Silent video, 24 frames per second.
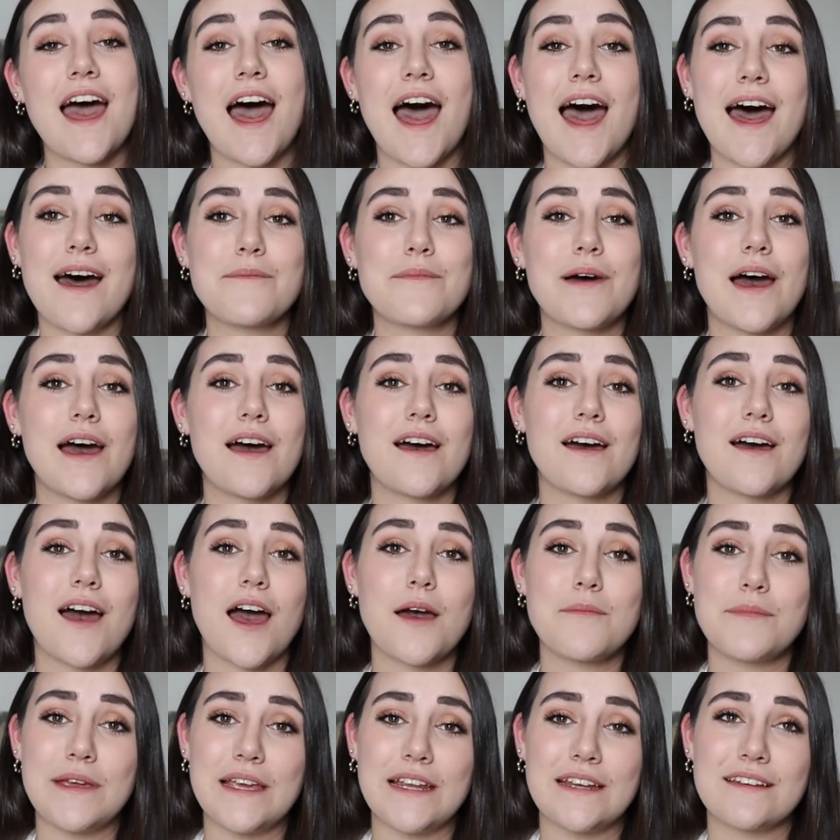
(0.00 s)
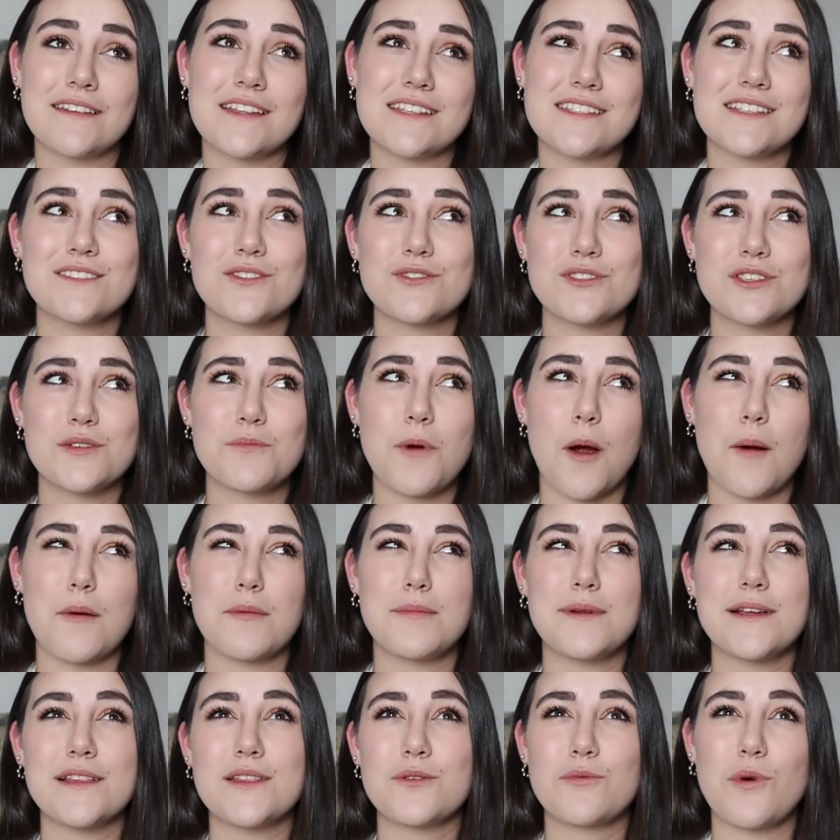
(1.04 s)
I mean, this is also
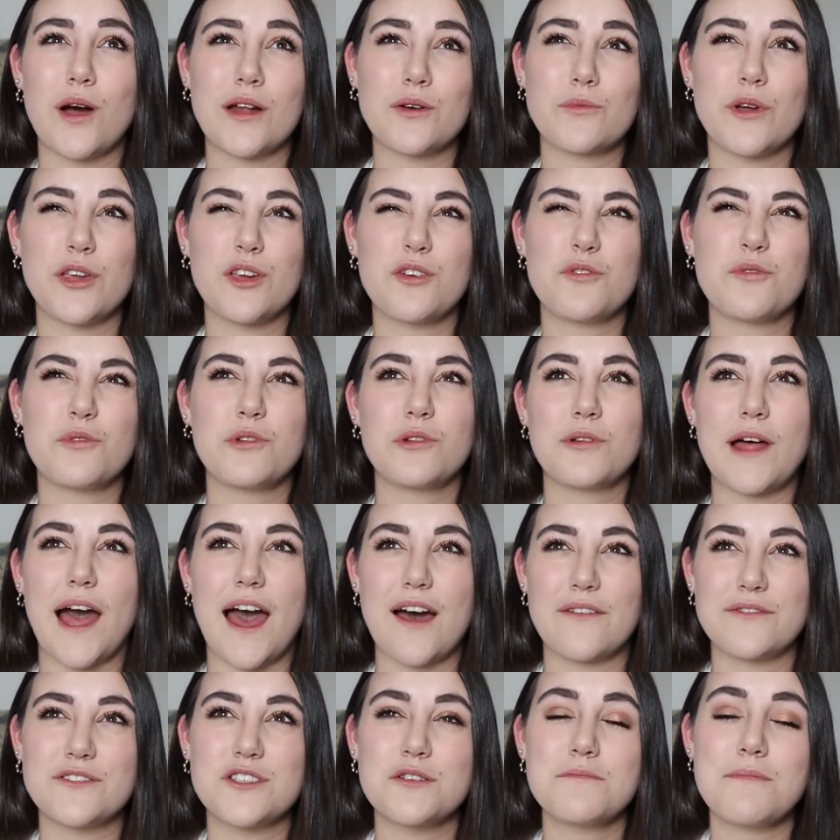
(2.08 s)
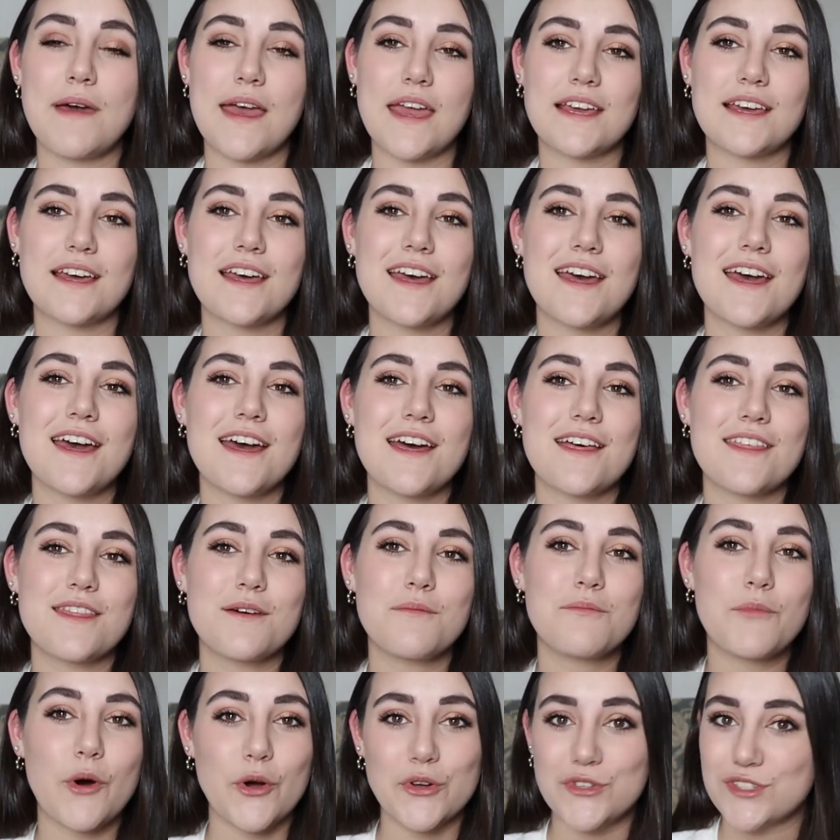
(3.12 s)
probably the one where you will have to make the
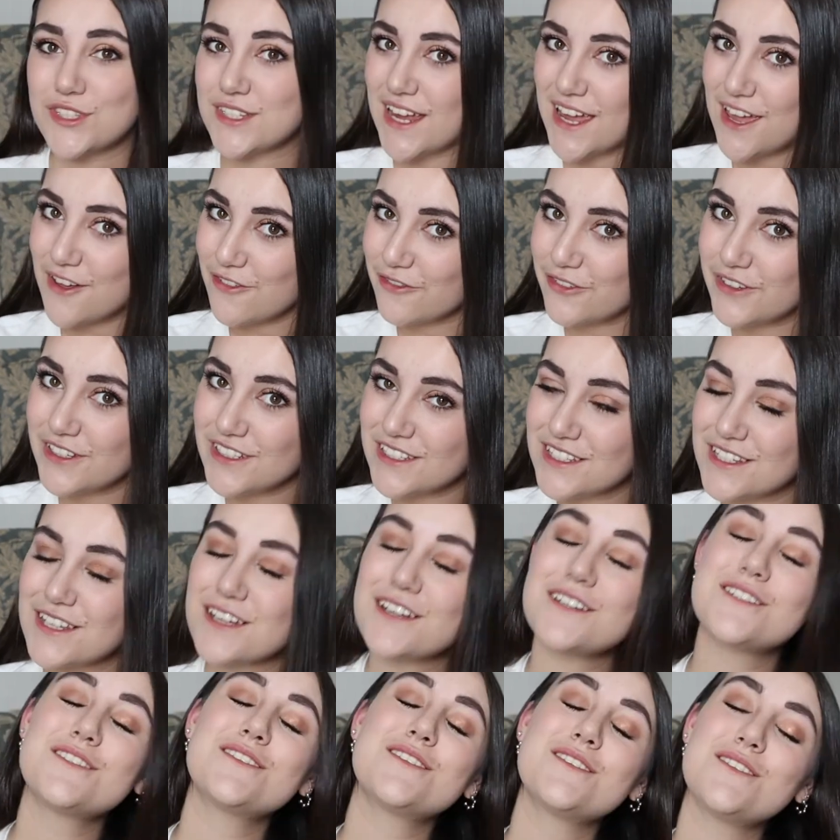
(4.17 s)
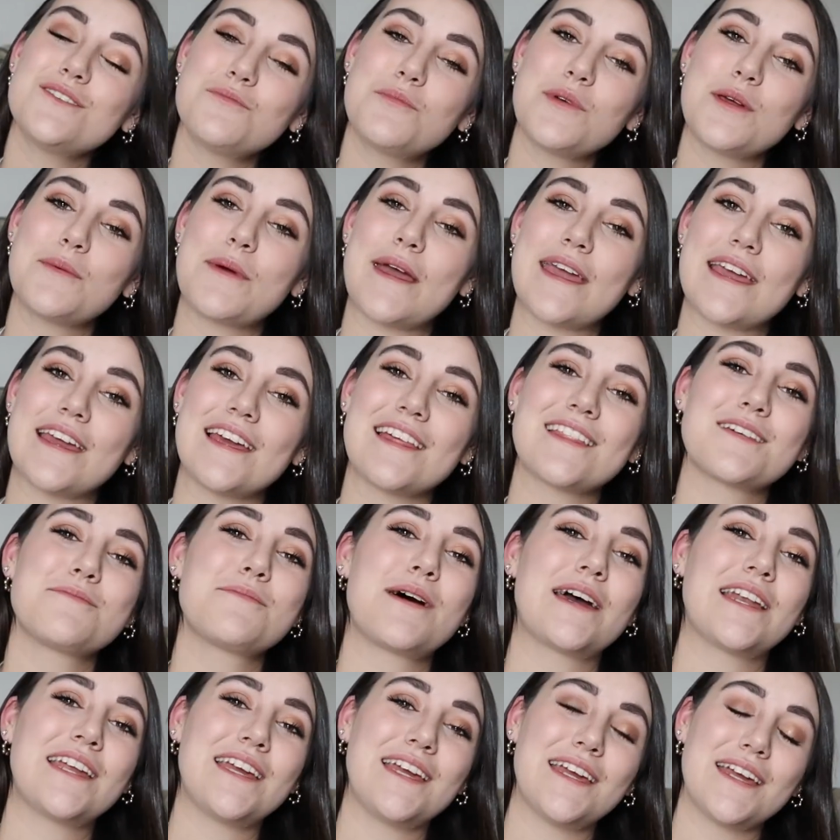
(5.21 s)
most effort to be making the
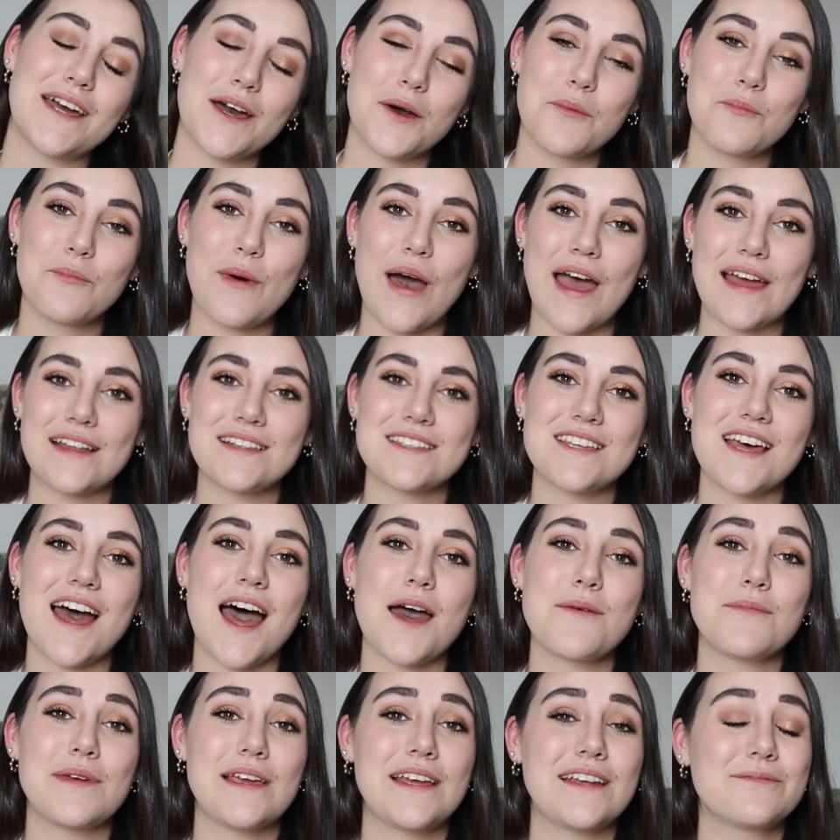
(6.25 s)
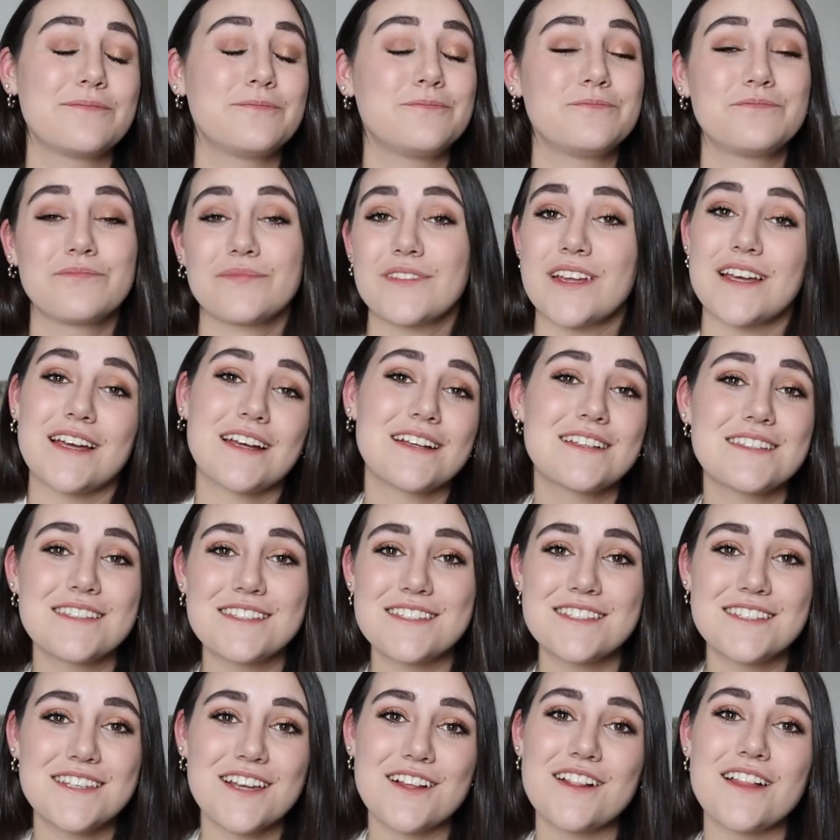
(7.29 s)
money, but I mean,
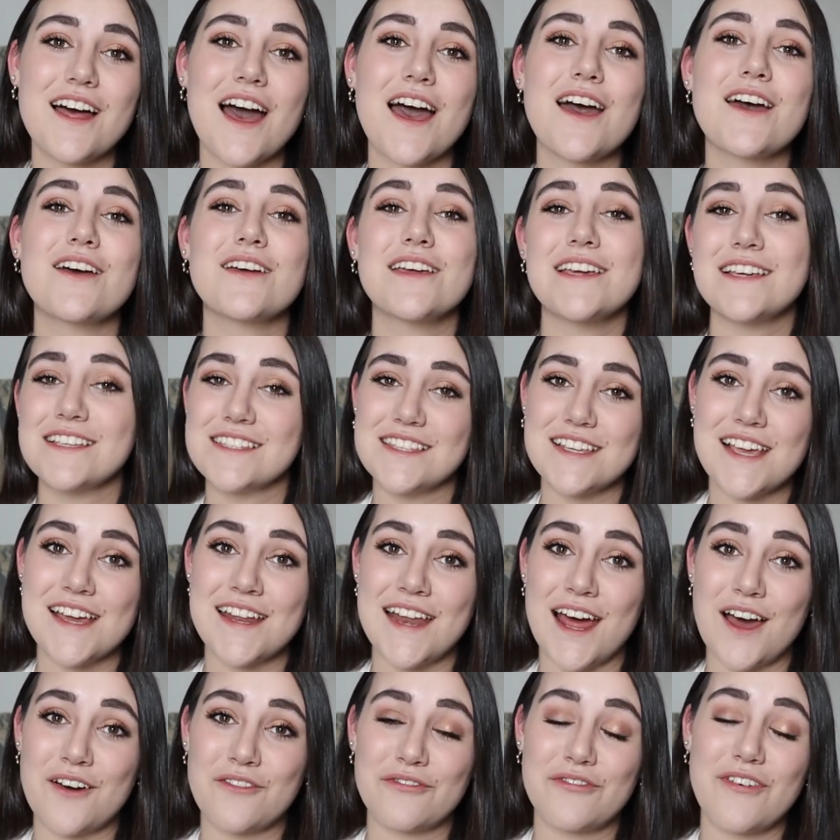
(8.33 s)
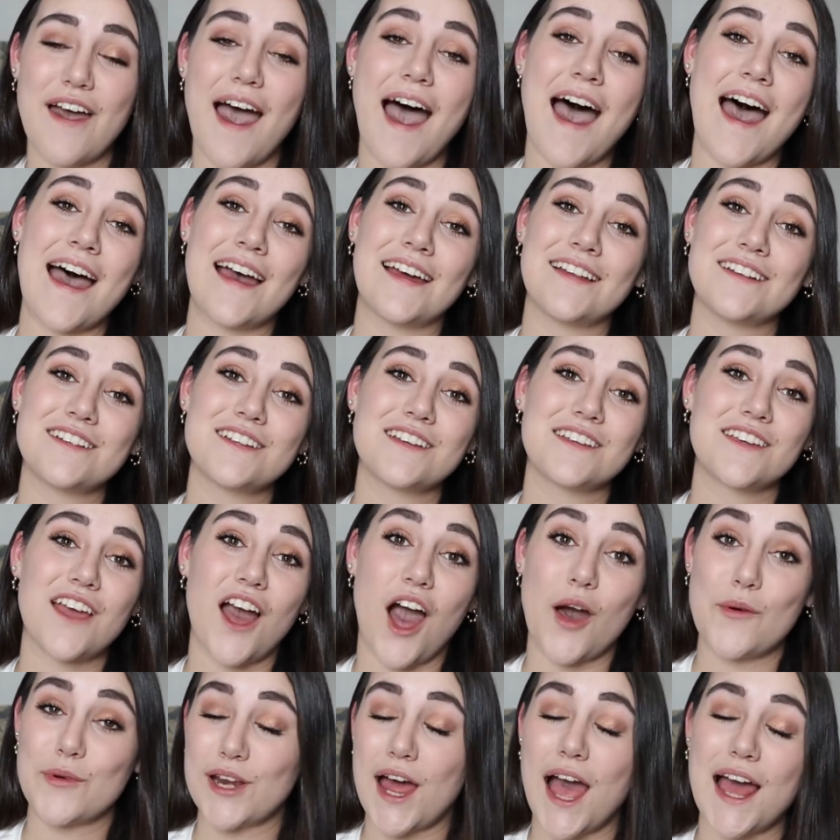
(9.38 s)
still easy enough, and yeah,
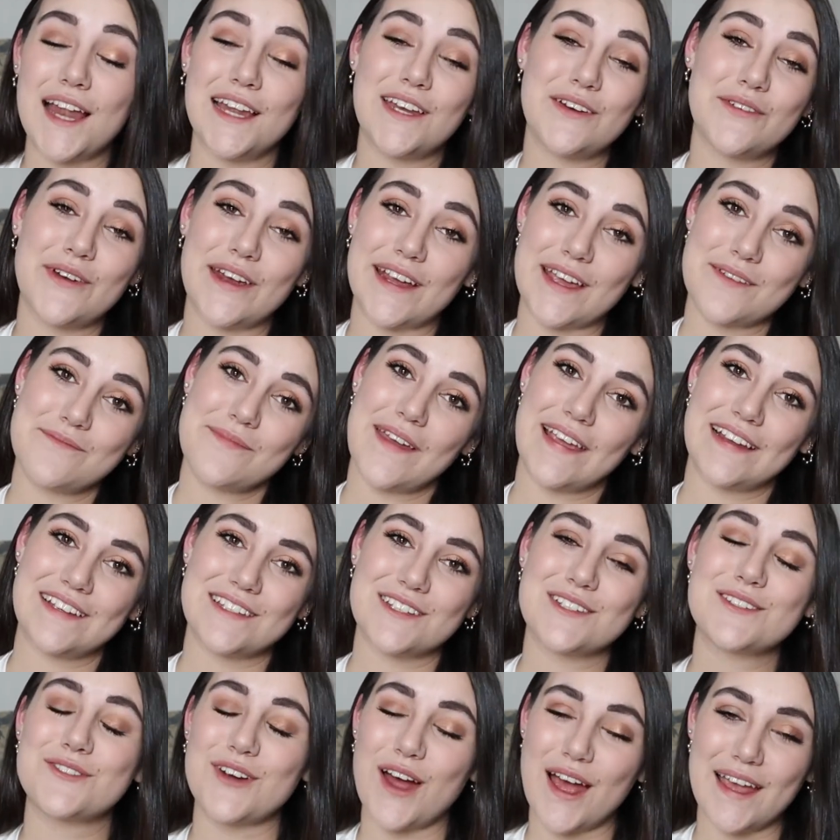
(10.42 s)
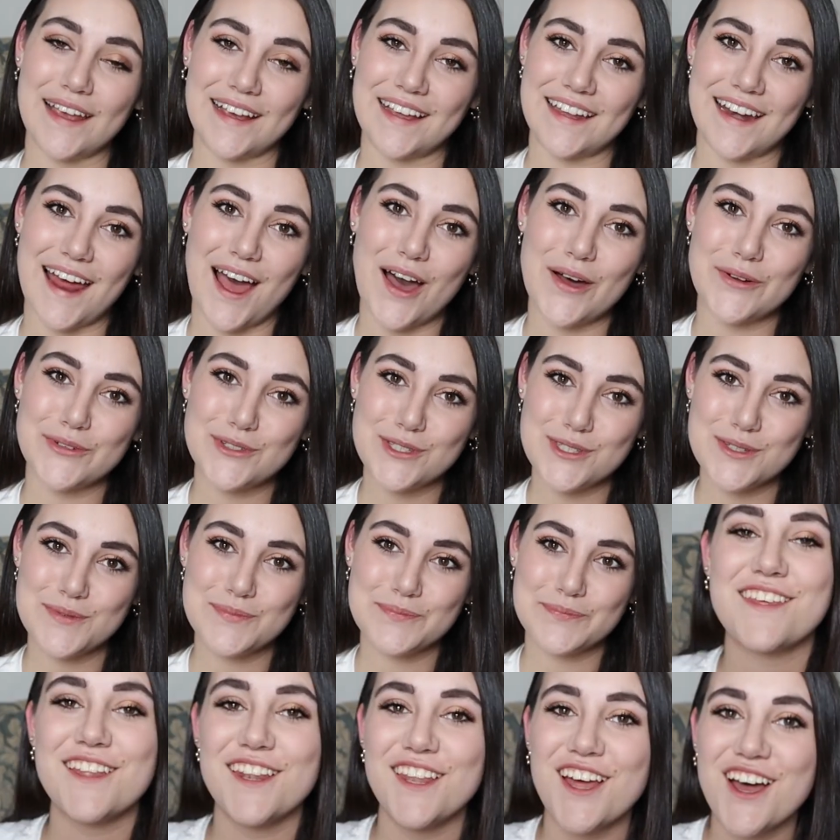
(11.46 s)
I would highly recommend trying it out.
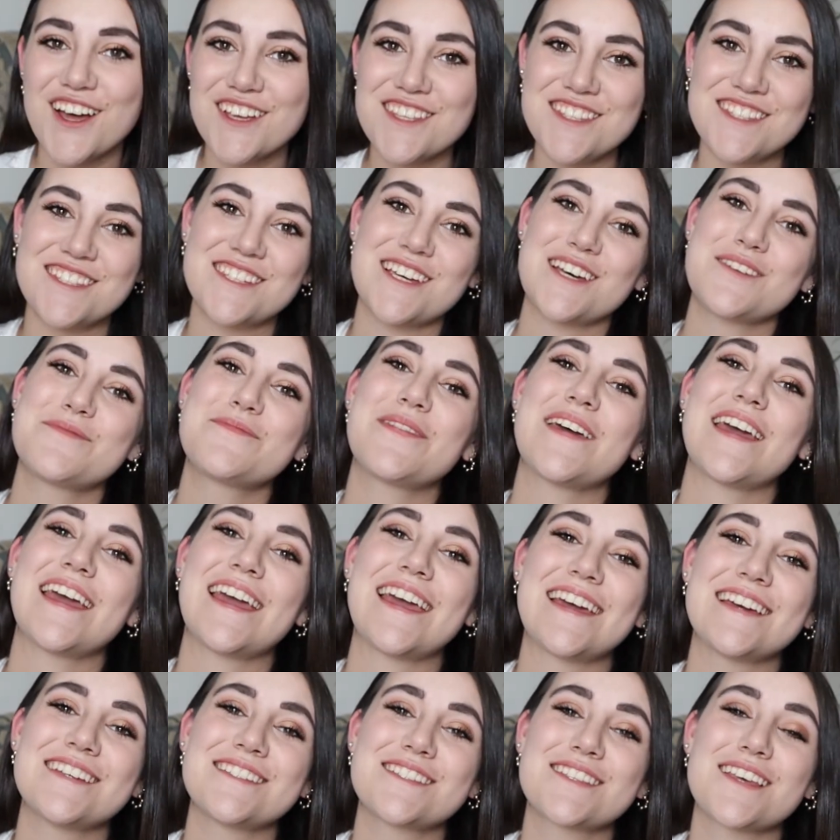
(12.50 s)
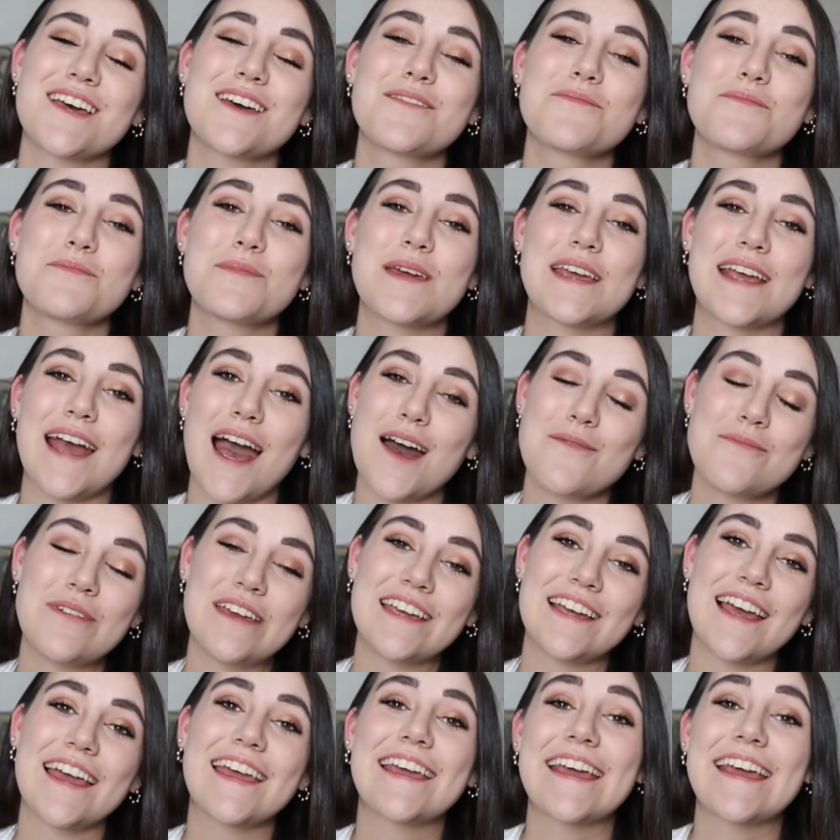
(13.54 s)
The last tip is becoming a